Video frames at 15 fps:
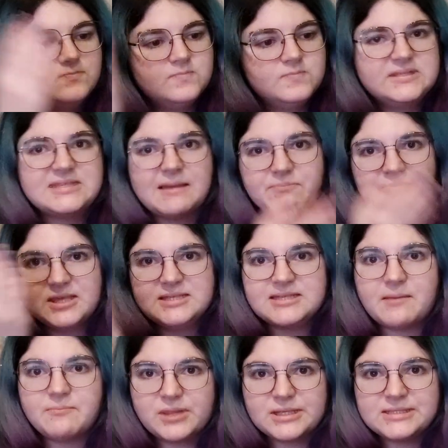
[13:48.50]
something
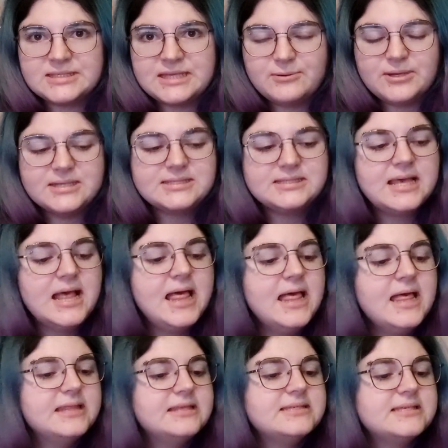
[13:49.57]
series.
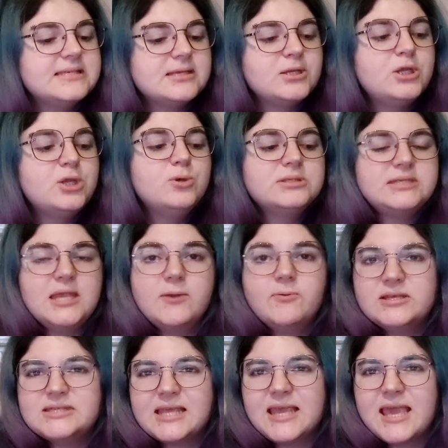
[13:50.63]
This is a new
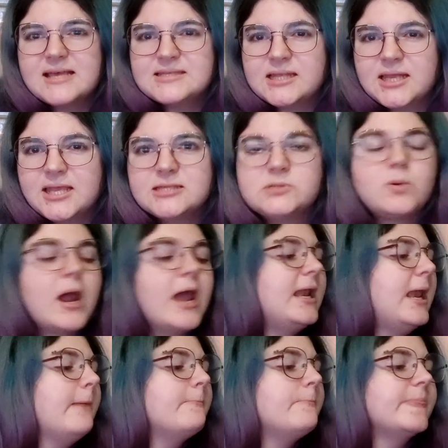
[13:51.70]
series, I guess, that he's
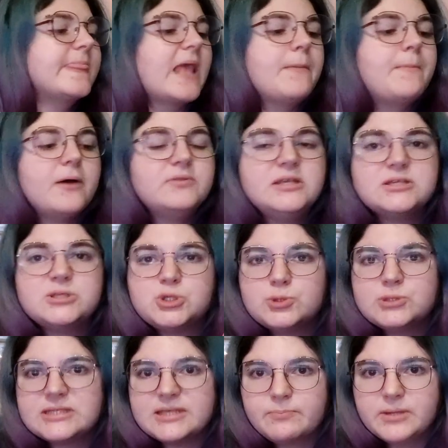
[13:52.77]
writing about these 2
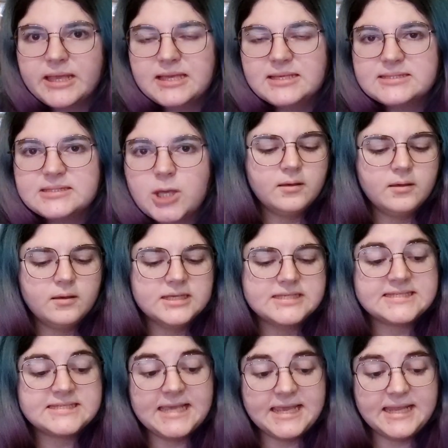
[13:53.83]
siblings,
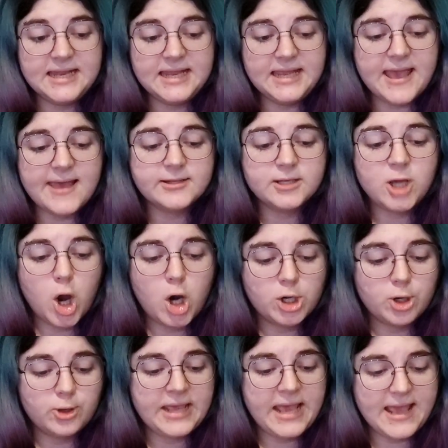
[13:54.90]
Sadie and
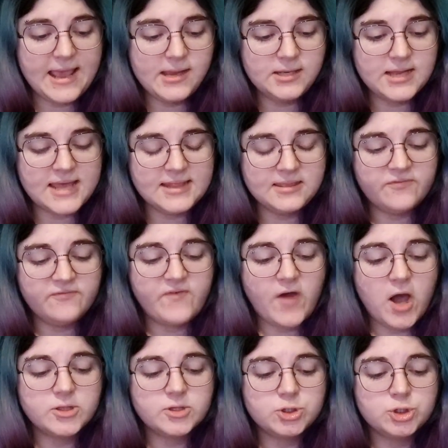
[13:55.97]
Carter Kane, and their
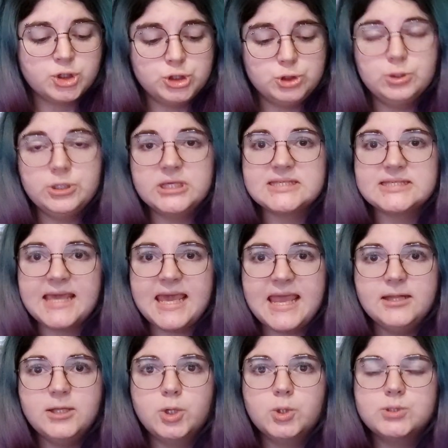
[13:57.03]
father, Julius
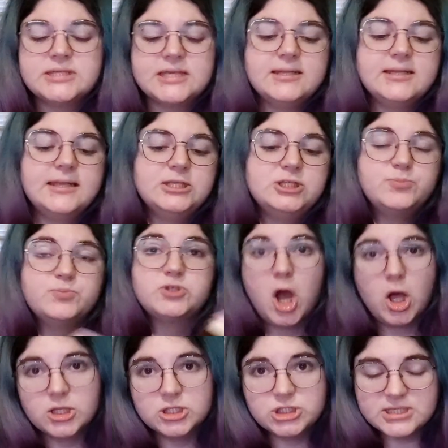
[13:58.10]
Kane, who's an
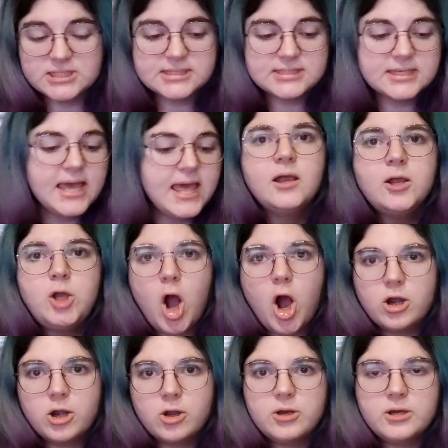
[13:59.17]
Egyptologist.
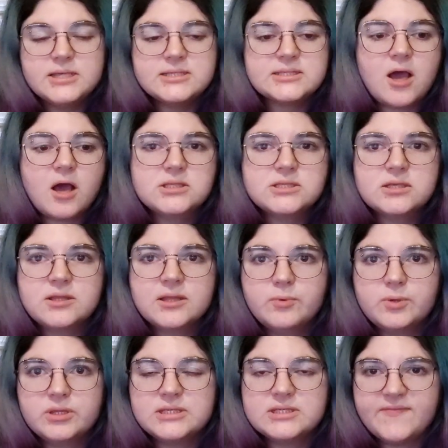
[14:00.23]
Carter is constantly
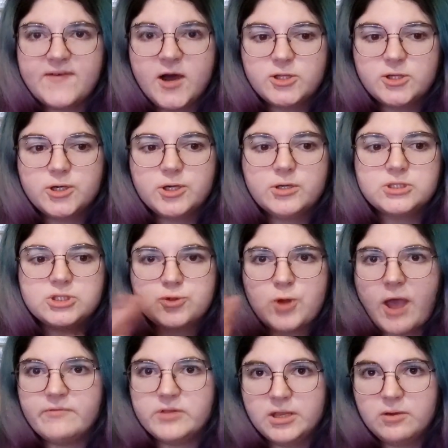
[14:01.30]
with his father
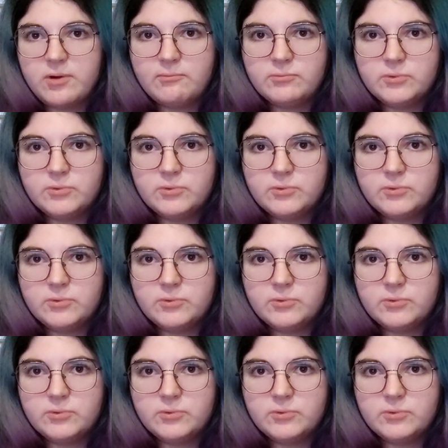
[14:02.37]
traveling around